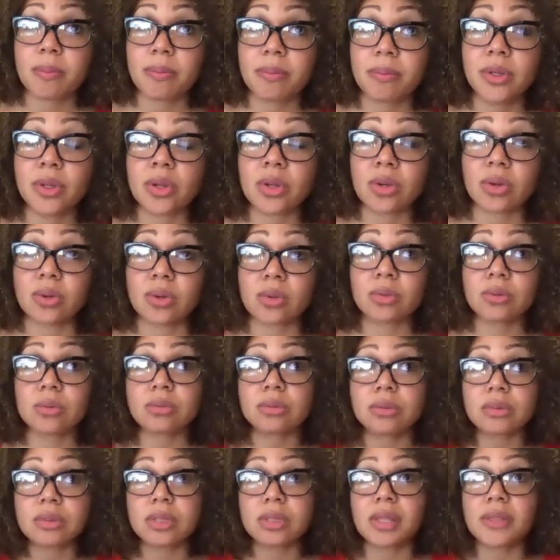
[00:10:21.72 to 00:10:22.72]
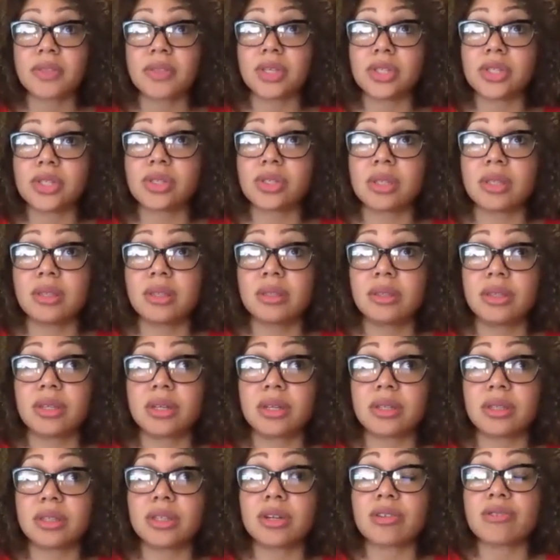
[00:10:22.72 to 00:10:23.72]
you know, the
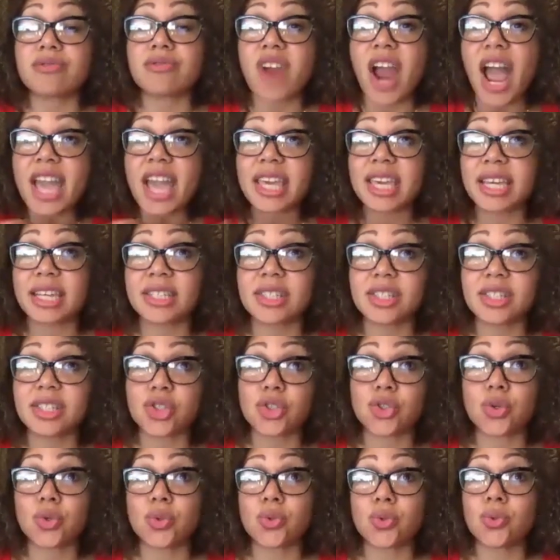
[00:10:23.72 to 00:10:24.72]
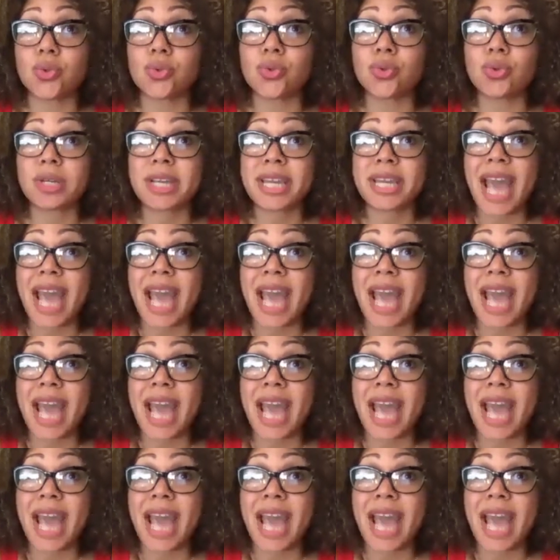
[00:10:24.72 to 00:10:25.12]
the the riots to